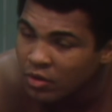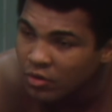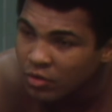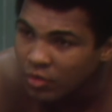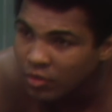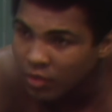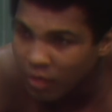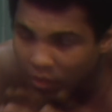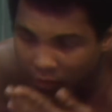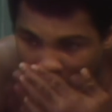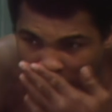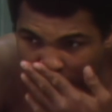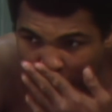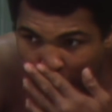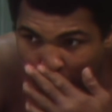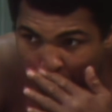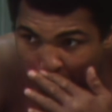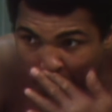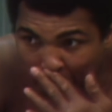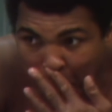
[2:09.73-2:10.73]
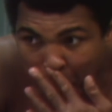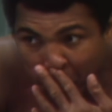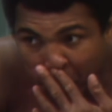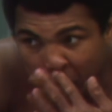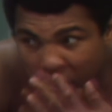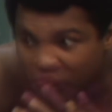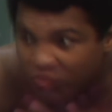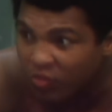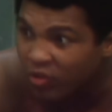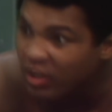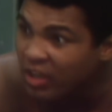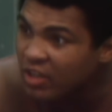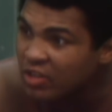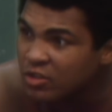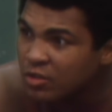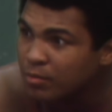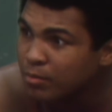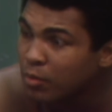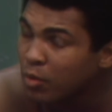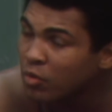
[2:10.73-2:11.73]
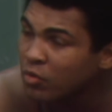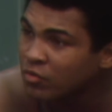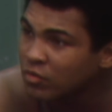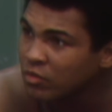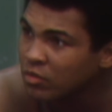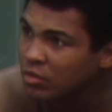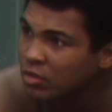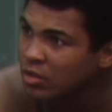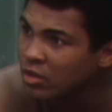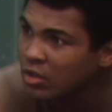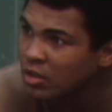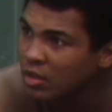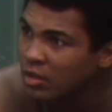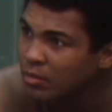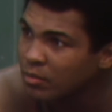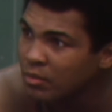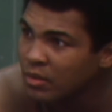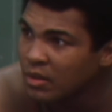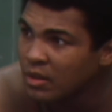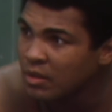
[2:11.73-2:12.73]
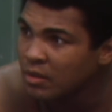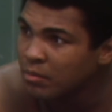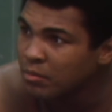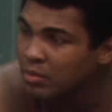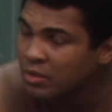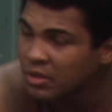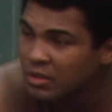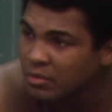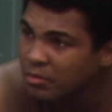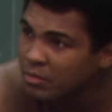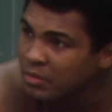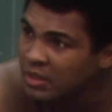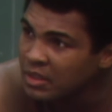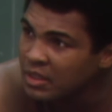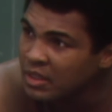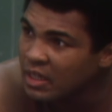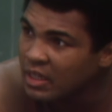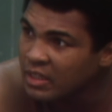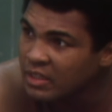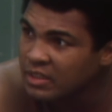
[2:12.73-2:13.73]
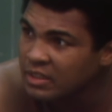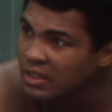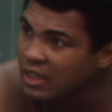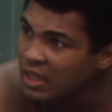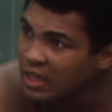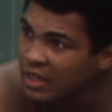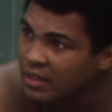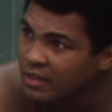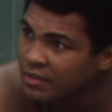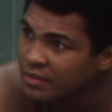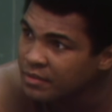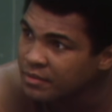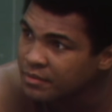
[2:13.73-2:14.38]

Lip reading: So therefore, it might look strange or boastful to them, but to me, it's not.